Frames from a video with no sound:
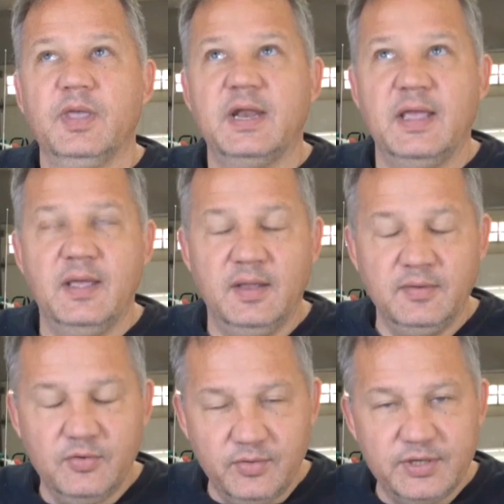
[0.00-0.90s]
can I
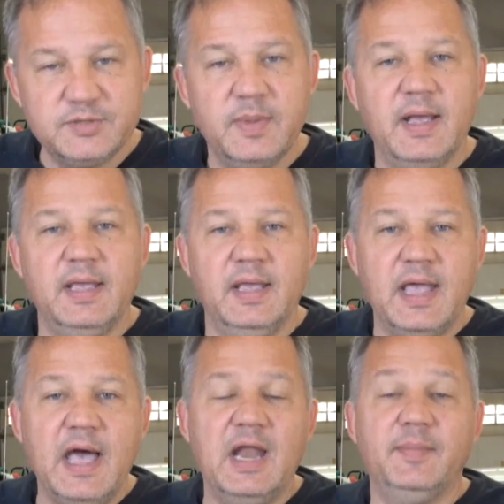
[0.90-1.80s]
increase my
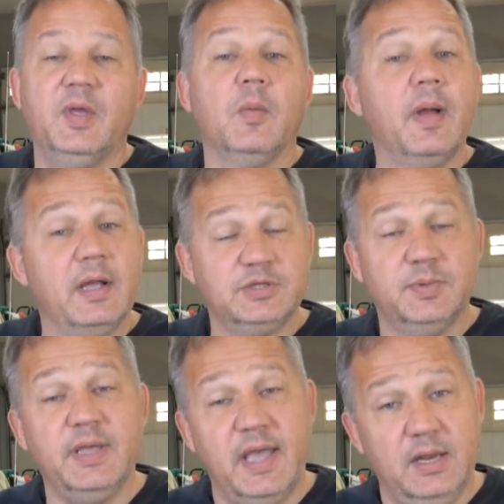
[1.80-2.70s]
economy or miles per
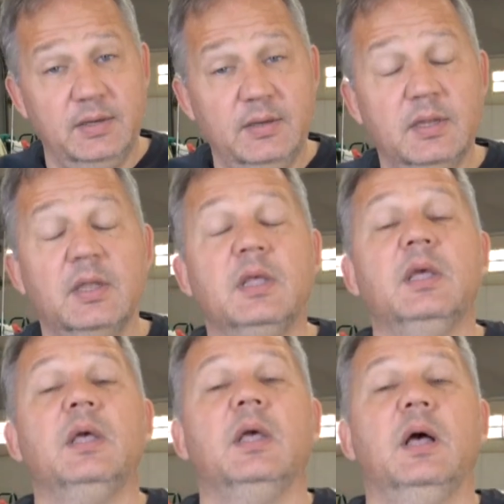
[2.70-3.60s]
gallon
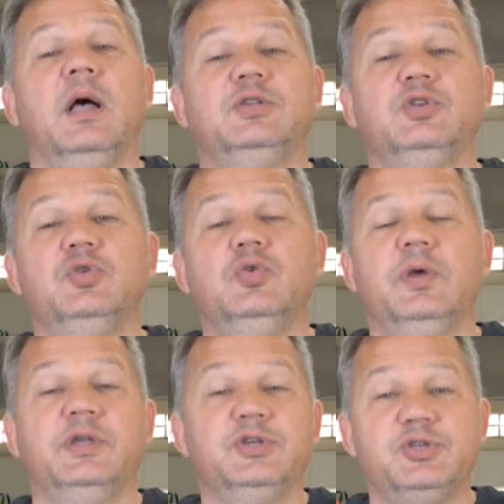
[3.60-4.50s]
to
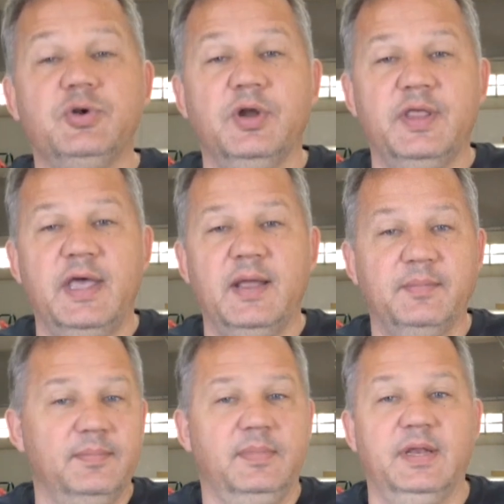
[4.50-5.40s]
ensure that
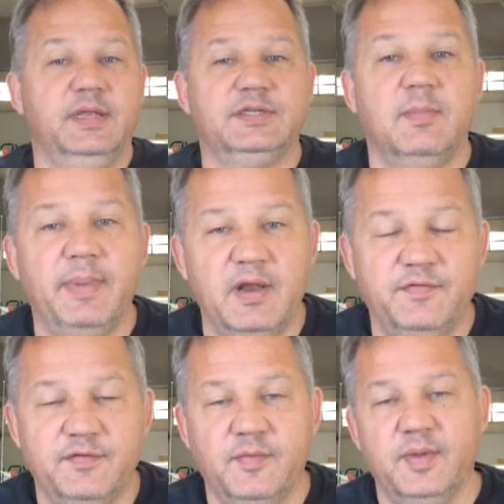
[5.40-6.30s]
I'm getting some
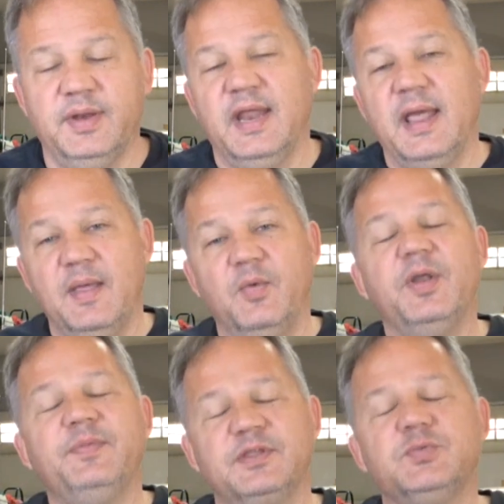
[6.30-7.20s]
benefit from it?
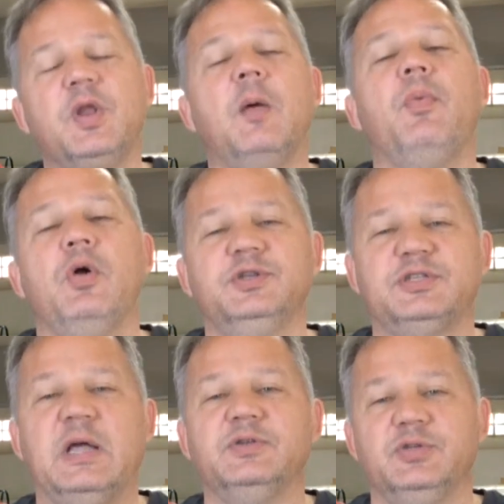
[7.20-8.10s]
This is what it all boils
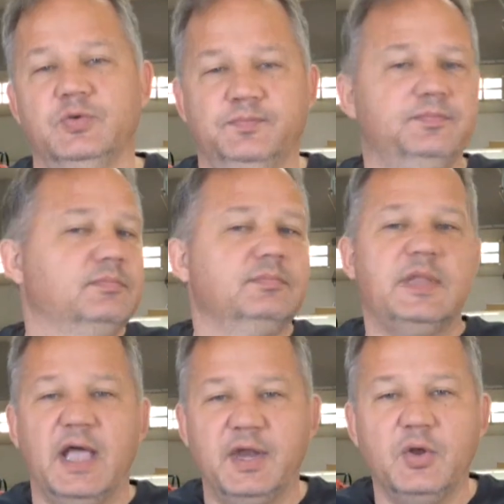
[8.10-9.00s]
down to.
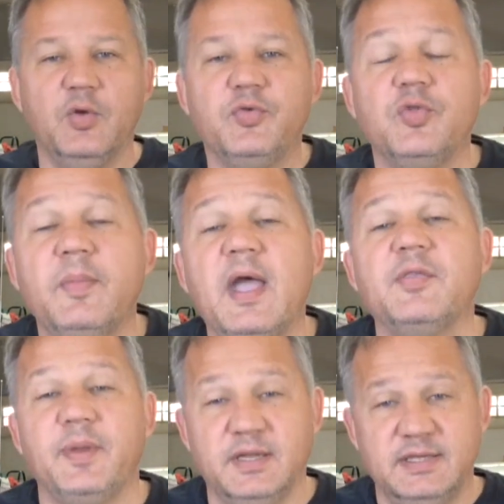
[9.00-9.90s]
Not going to go through the
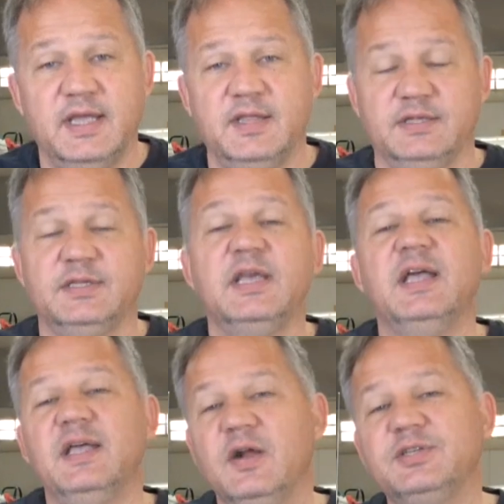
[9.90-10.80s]
math, but I'll tell you this.
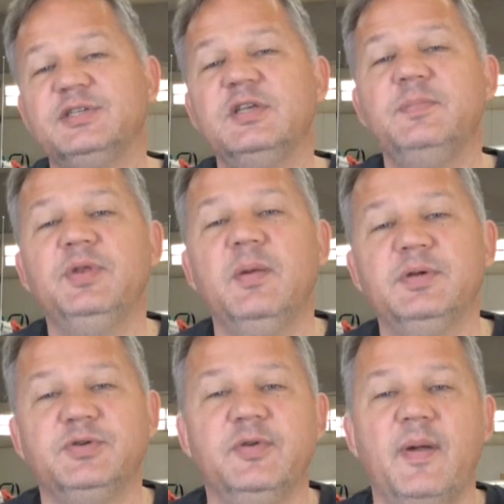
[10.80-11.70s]
Here's a simple number
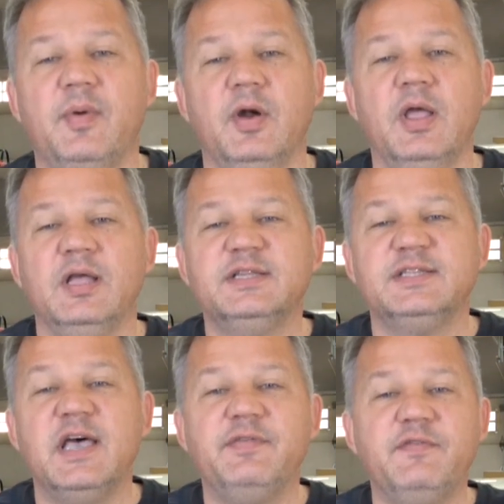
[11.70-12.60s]
to remember:
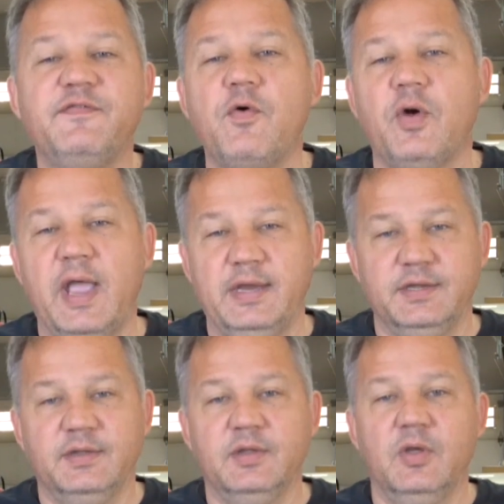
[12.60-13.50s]
7-4-8,
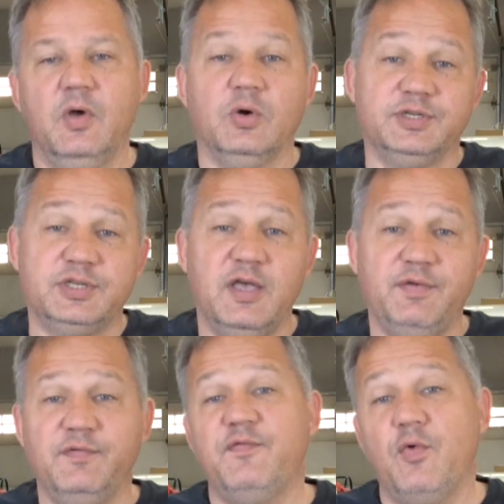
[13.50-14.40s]
or
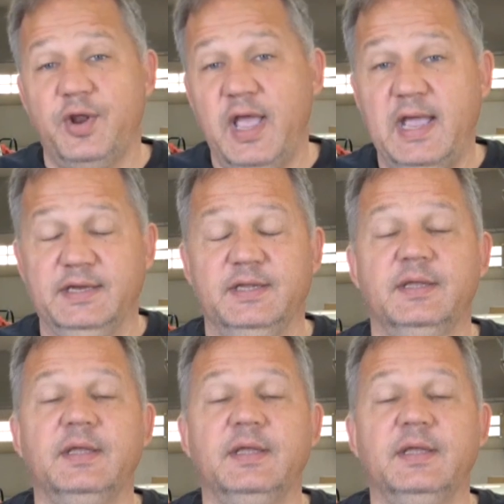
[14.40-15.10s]
7-4-8.